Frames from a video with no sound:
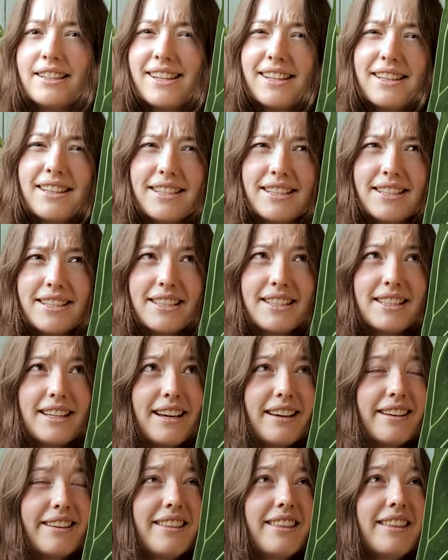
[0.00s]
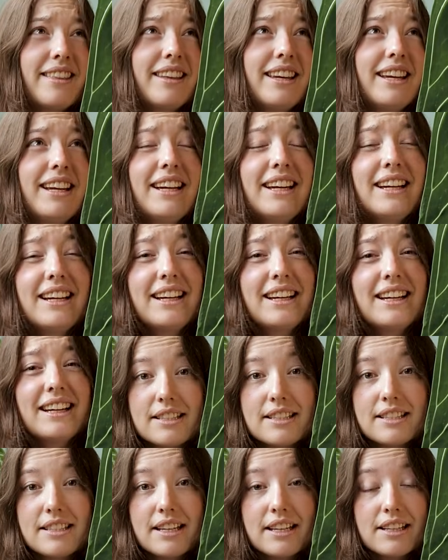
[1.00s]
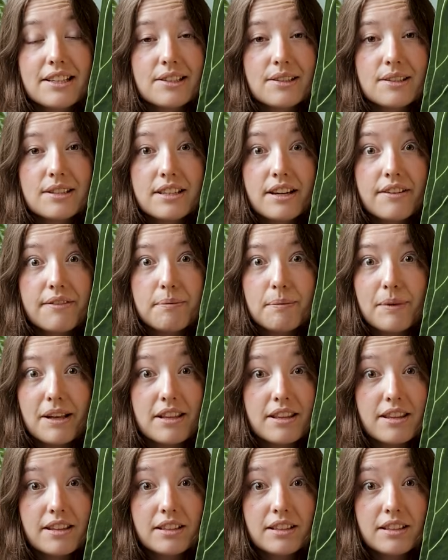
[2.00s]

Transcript: did this, I think, 6 or 7 months